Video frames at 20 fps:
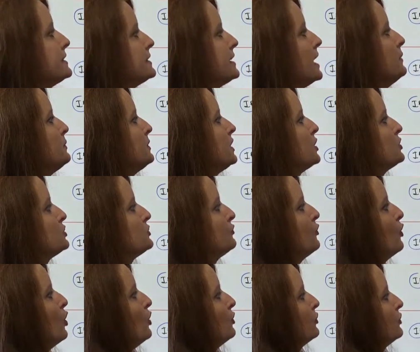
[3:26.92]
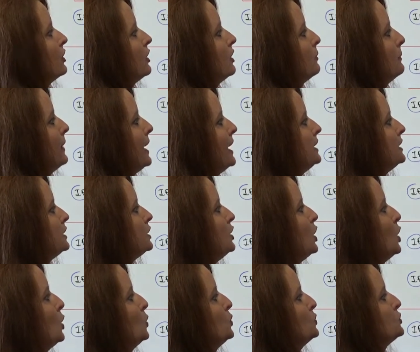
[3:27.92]
Same goes for the main
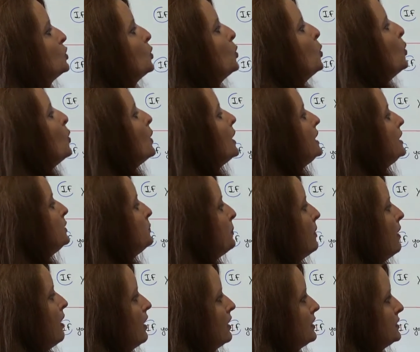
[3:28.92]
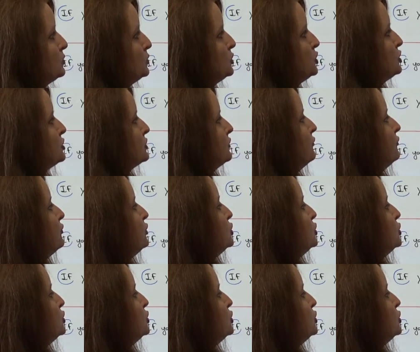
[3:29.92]
clause. Will pass, which is a